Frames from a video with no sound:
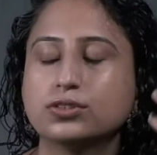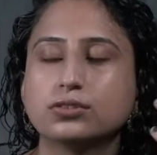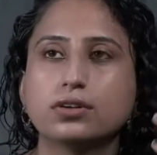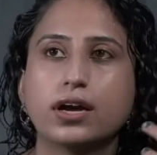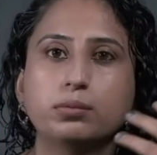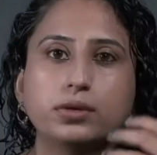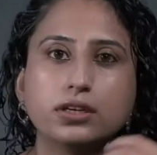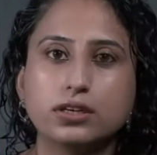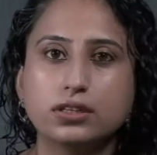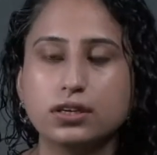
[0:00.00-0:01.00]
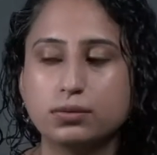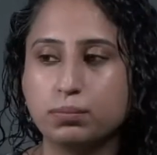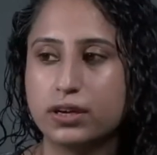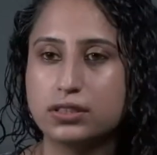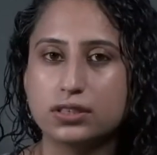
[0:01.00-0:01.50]
I mean it, it
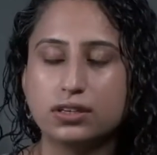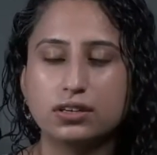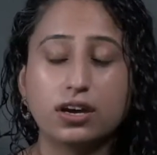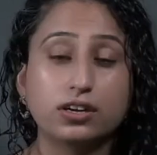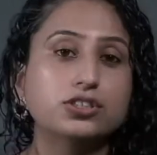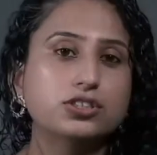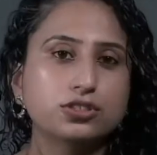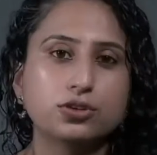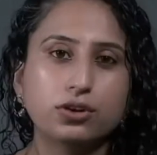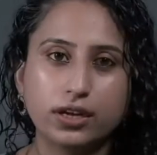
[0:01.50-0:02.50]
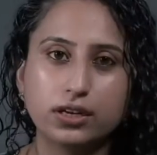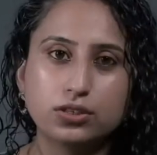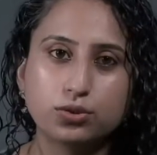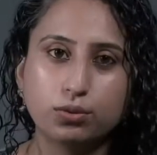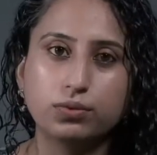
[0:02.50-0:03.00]
makes it nourishes your hair
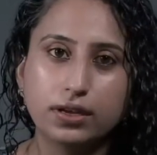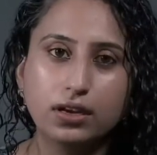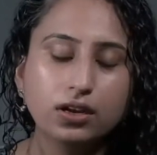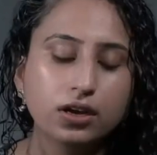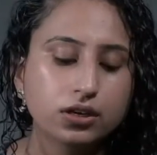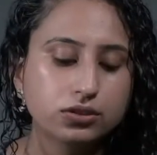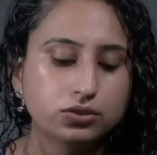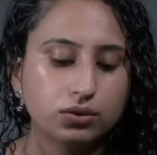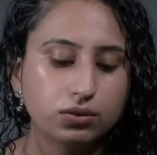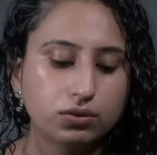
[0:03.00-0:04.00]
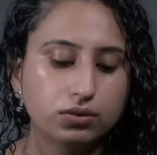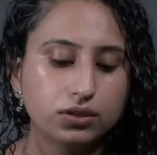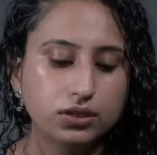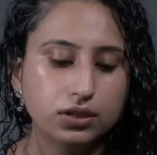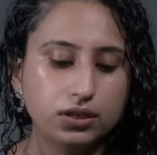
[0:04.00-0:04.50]
so well. So
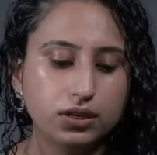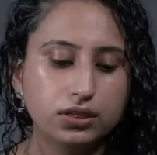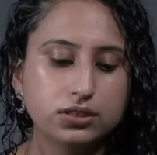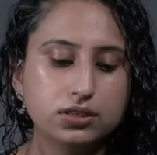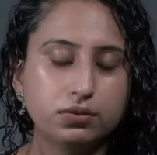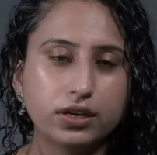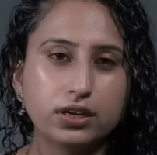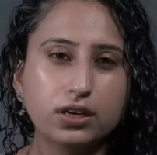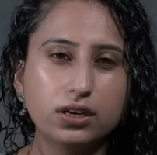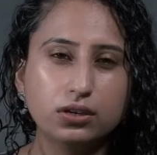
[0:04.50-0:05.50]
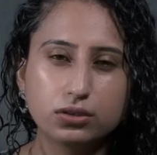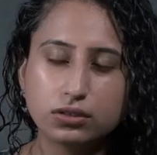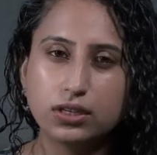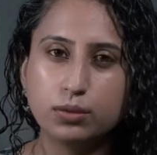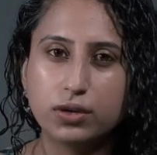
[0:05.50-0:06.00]
it, it is a very
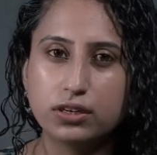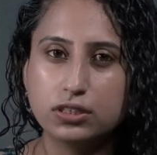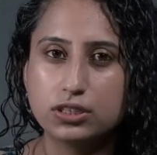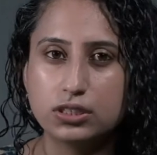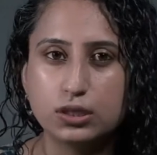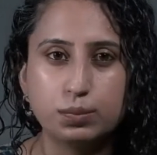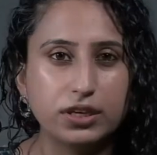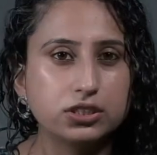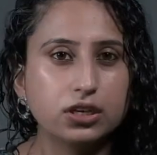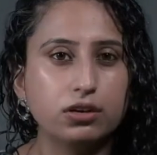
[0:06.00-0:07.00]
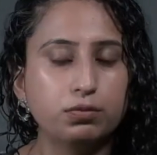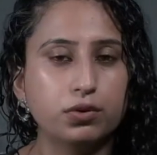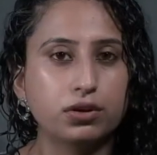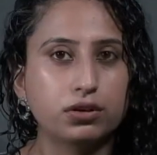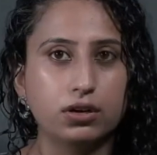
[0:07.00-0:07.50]
good deep conditioner especially
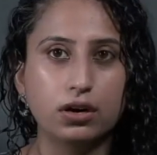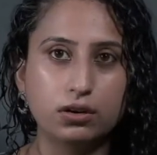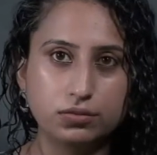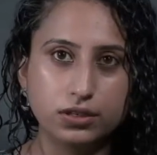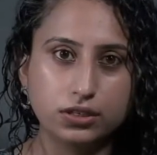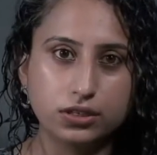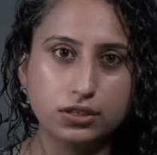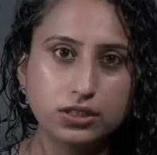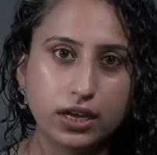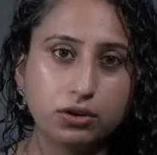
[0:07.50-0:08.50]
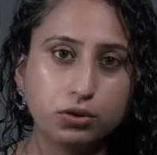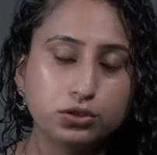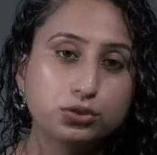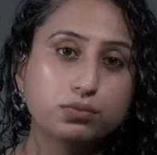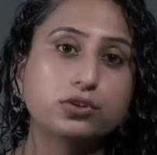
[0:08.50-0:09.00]
for winters and
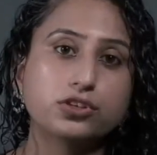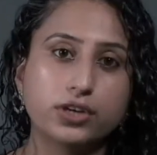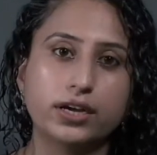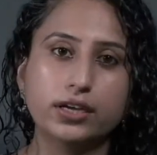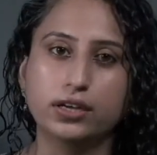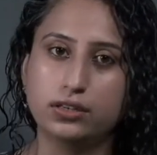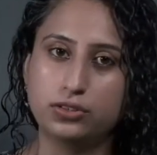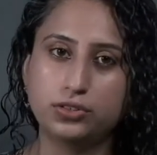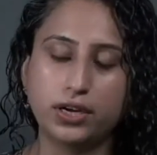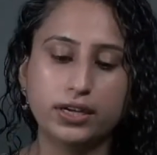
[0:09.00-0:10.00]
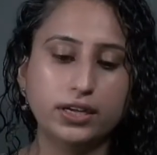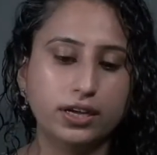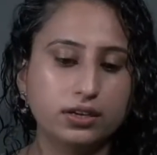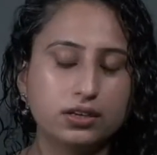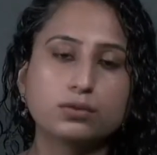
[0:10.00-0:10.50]
also for dry dry hair. Dry
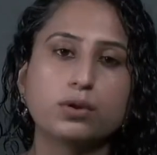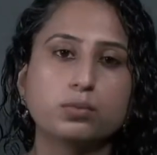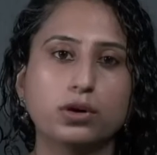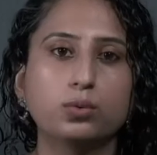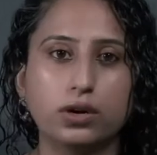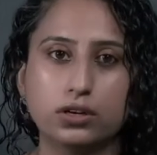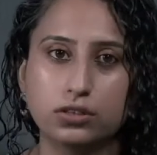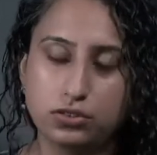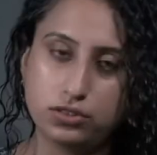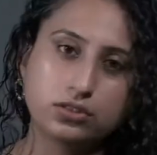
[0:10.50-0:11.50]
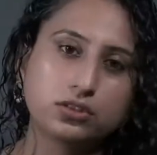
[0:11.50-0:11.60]
hair, it will work wonders.